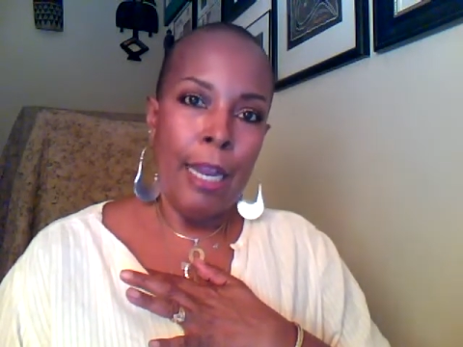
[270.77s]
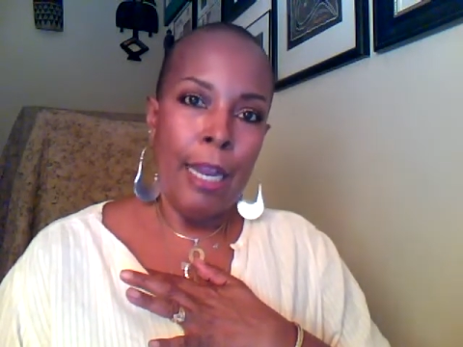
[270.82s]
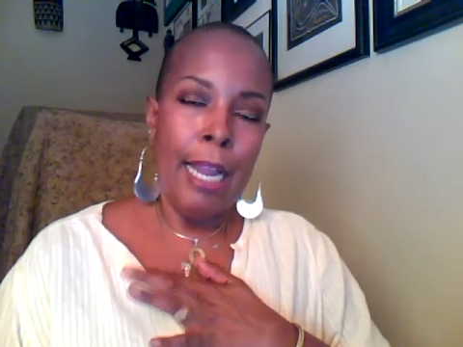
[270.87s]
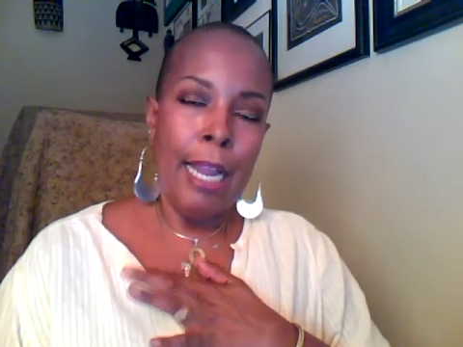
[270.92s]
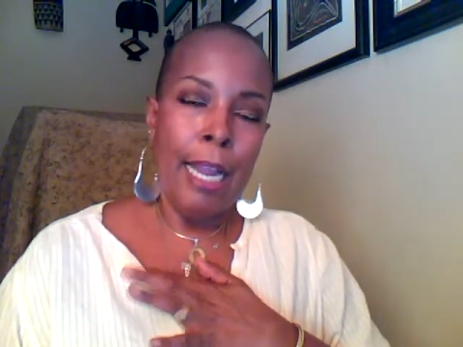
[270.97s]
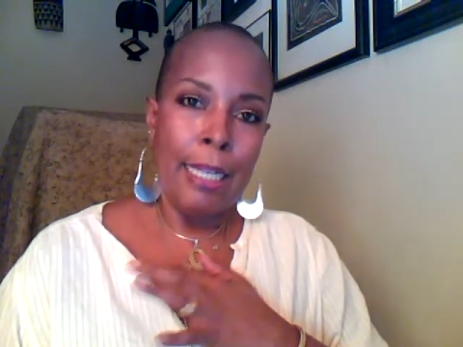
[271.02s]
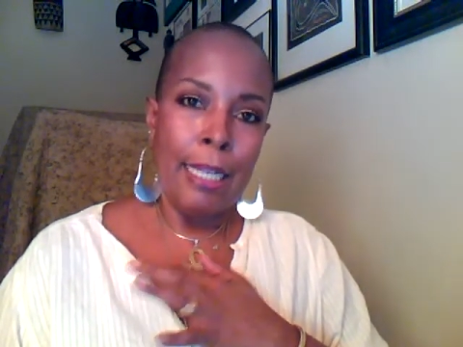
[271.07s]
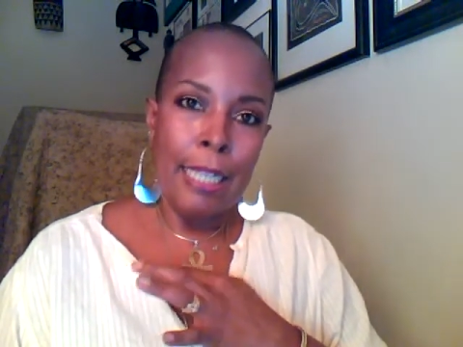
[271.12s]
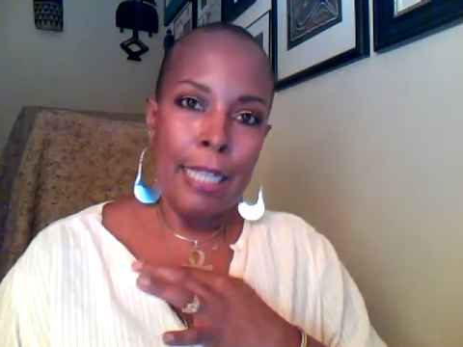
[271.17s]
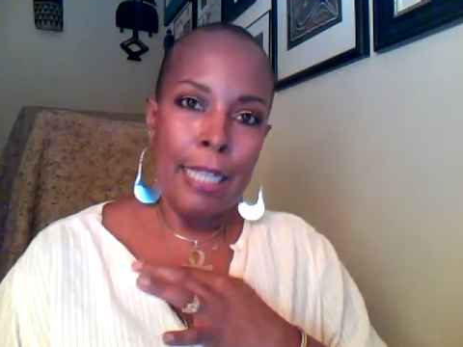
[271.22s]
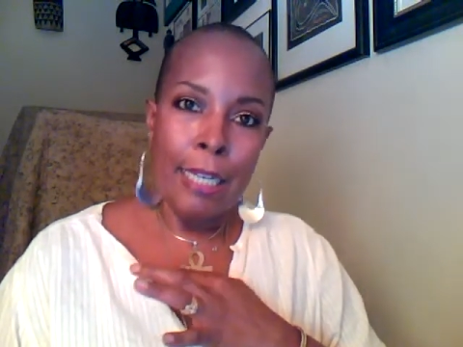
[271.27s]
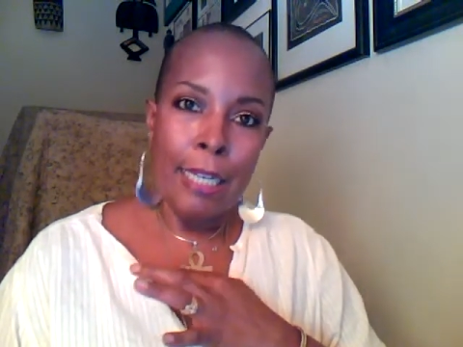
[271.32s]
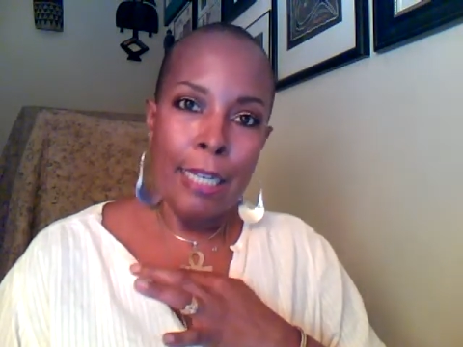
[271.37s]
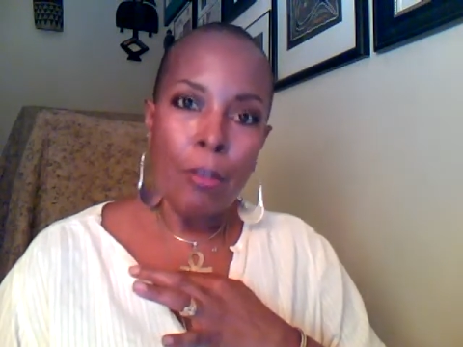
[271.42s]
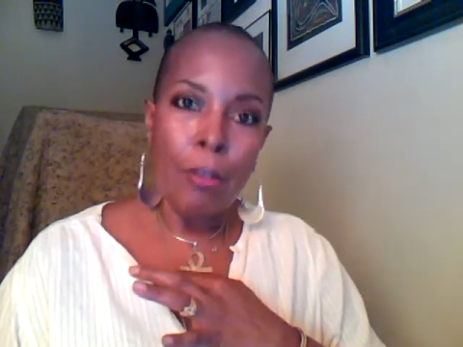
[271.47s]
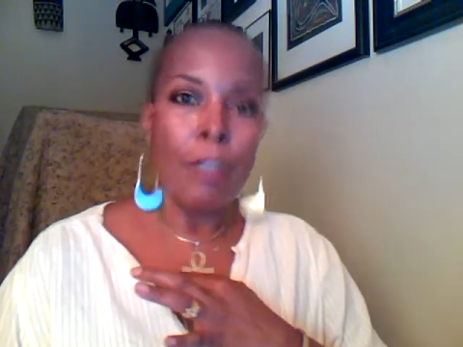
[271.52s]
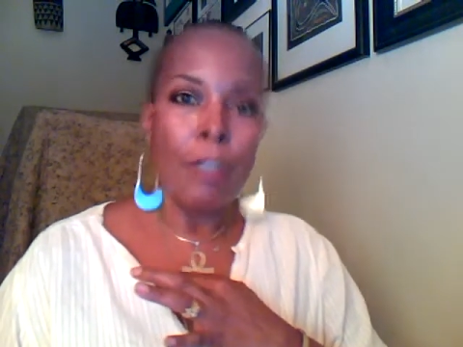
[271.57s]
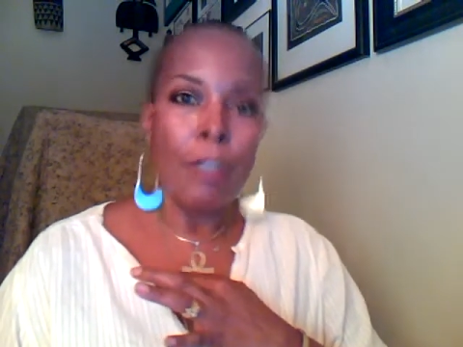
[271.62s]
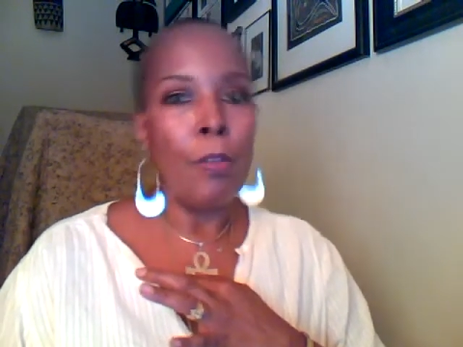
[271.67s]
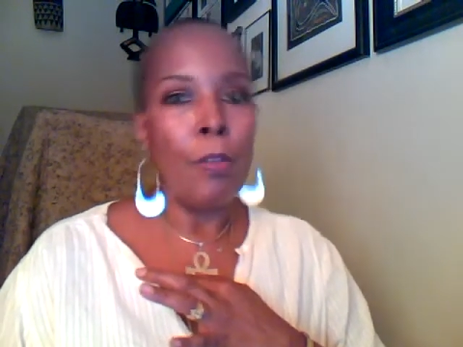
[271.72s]
I had to
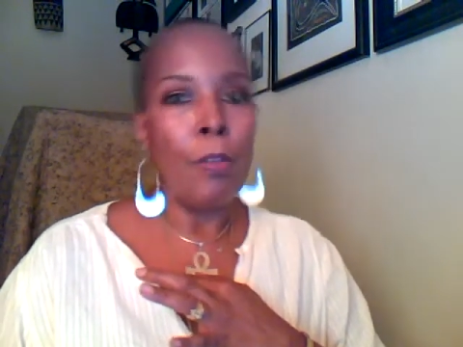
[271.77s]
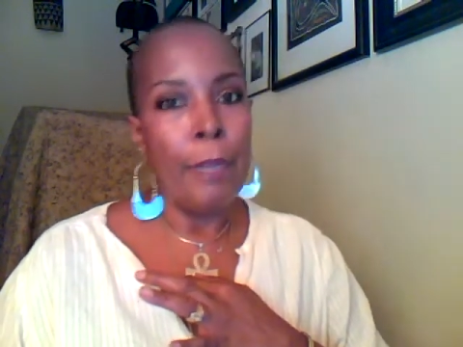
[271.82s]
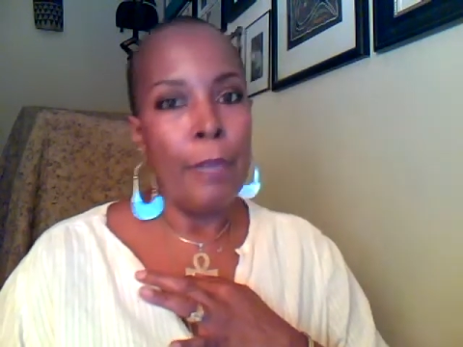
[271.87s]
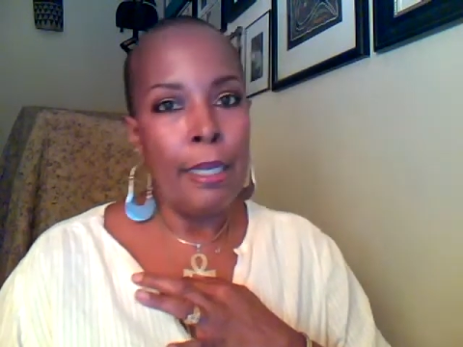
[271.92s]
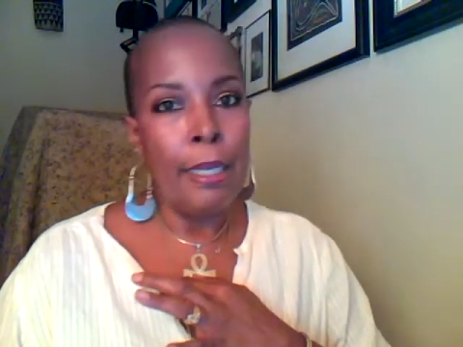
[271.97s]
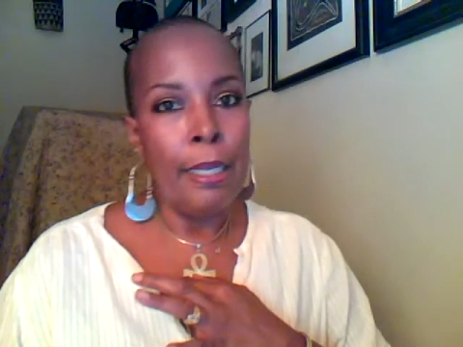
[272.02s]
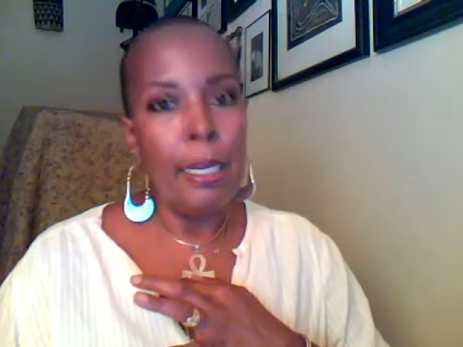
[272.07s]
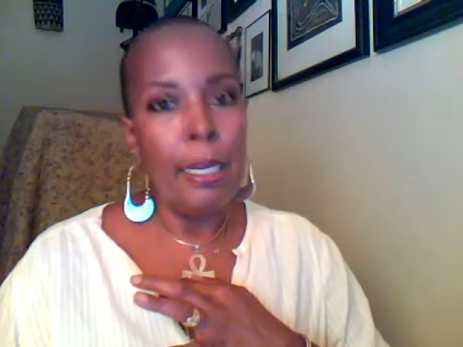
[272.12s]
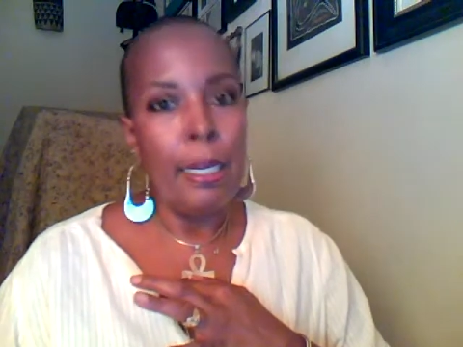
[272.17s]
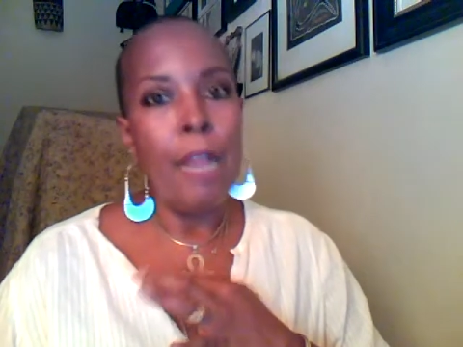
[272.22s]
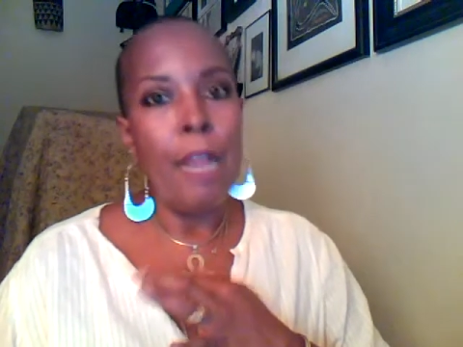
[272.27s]
heal a little bit,